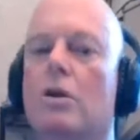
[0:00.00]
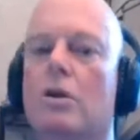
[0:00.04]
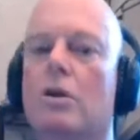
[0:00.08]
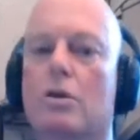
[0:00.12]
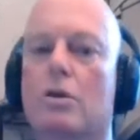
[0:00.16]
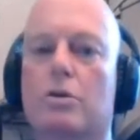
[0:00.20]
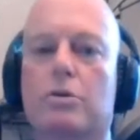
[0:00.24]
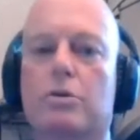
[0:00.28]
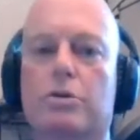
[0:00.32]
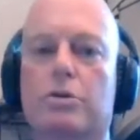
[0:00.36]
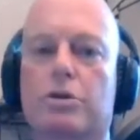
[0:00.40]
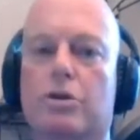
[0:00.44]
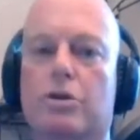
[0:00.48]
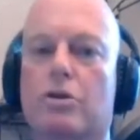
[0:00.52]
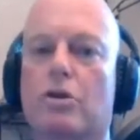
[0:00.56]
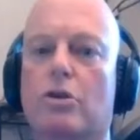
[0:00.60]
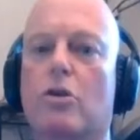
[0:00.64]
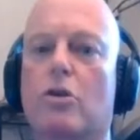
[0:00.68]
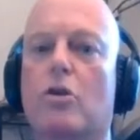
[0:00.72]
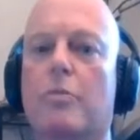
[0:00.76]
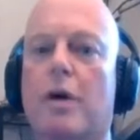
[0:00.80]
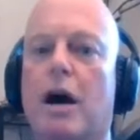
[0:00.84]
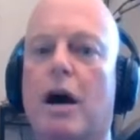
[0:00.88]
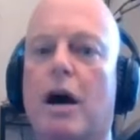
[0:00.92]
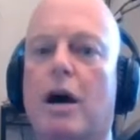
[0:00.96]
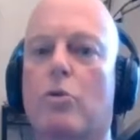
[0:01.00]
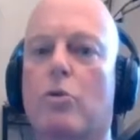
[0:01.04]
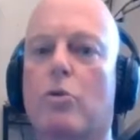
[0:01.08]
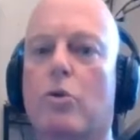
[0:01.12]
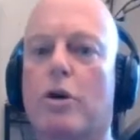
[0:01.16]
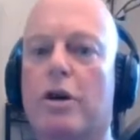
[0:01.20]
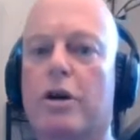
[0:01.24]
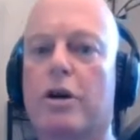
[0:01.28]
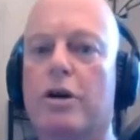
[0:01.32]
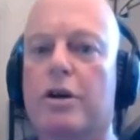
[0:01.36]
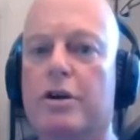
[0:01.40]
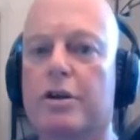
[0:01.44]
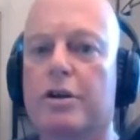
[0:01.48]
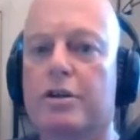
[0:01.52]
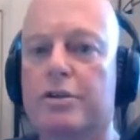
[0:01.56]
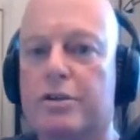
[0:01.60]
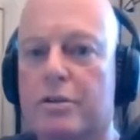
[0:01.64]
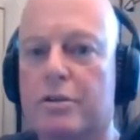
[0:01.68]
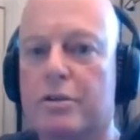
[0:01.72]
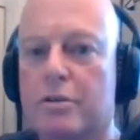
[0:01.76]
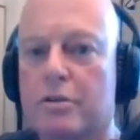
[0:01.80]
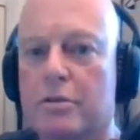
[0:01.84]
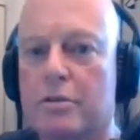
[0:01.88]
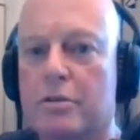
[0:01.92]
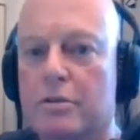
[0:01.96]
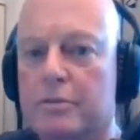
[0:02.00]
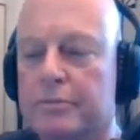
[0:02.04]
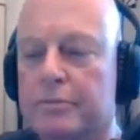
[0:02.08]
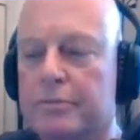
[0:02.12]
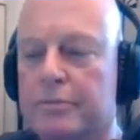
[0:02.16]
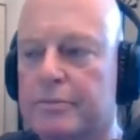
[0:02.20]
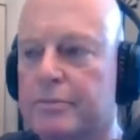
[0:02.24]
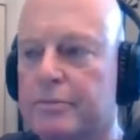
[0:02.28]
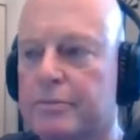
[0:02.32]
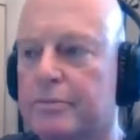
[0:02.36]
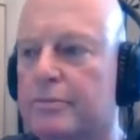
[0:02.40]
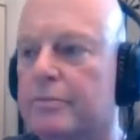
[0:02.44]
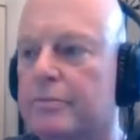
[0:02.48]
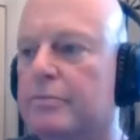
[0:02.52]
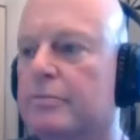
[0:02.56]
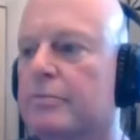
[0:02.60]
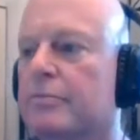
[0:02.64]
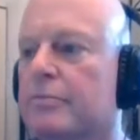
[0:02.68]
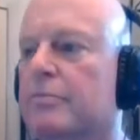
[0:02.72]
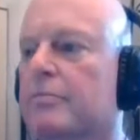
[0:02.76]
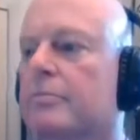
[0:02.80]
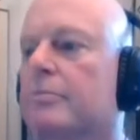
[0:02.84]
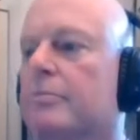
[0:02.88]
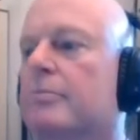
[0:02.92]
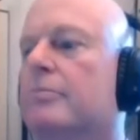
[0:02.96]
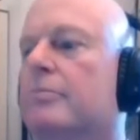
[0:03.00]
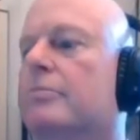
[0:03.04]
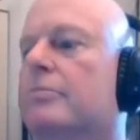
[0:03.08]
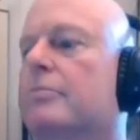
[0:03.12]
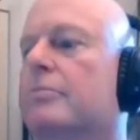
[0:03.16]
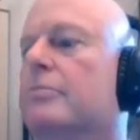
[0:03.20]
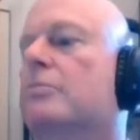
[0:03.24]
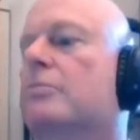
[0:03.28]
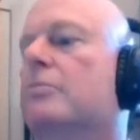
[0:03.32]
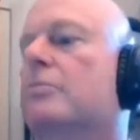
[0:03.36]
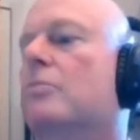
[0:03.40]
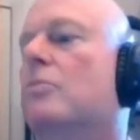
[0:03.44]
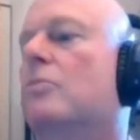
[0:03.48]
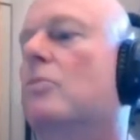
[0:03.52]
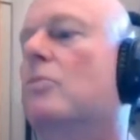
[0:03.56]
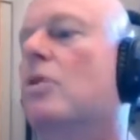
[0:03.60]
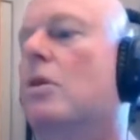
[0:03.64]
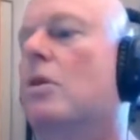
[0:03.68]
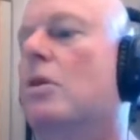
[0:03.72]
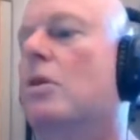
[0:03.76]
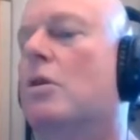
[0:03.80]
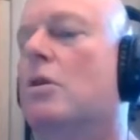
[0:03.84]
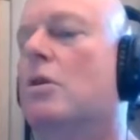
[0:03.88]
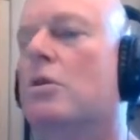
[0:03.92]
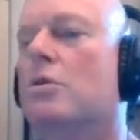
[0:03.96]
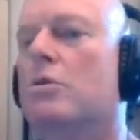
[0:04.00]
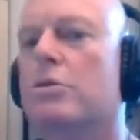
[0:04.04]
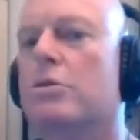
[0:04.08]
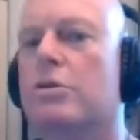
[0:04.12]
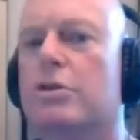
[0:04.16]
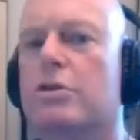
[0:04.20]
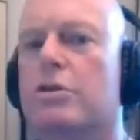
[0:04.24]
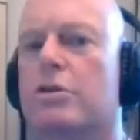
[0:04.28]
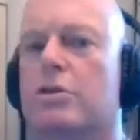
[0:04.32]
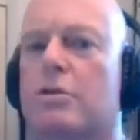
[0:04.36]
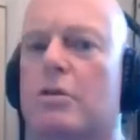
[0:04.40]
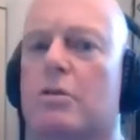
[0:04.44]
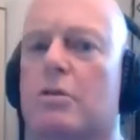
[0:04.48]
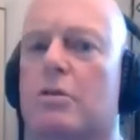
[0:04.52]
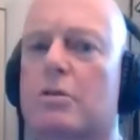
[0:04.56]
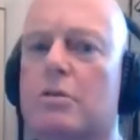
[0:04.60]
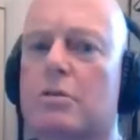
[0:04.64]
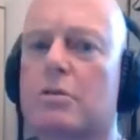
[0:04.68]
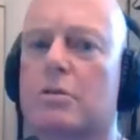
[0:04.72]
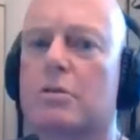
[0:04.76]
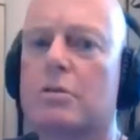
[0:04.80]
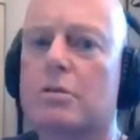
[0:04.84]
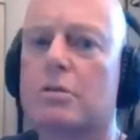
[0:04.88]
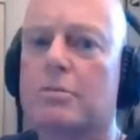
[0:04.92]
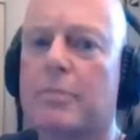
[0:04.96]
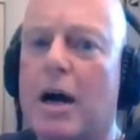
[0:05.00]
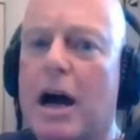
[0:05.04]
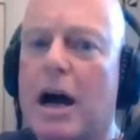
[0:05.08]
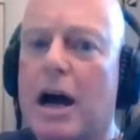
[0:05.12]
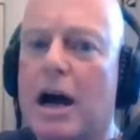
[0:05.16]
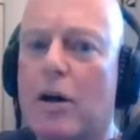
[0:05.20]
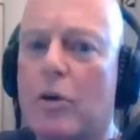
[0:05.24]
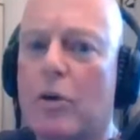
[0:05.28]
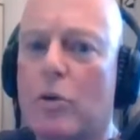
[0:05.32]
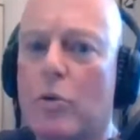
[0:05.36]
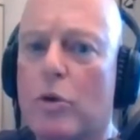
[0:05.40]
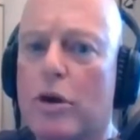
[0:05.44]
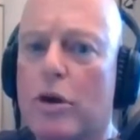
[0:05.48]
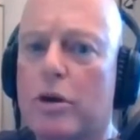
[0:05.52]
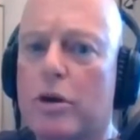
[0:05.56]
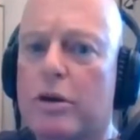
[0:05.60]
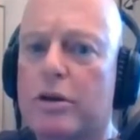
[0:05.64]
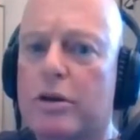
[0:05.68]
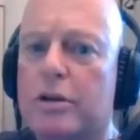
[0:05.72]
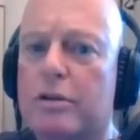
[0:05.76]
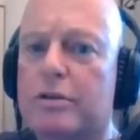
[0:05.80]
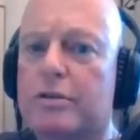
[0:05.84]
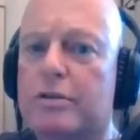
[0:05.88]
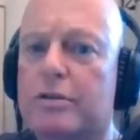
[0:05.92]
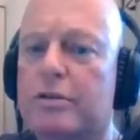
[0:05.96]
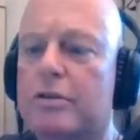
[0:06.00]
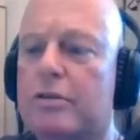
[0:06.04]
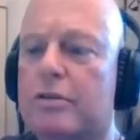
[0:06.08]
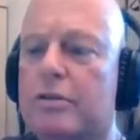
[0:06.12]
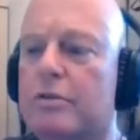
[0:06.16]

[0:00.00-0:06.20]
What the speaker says: Who stole my words? Who stole my words?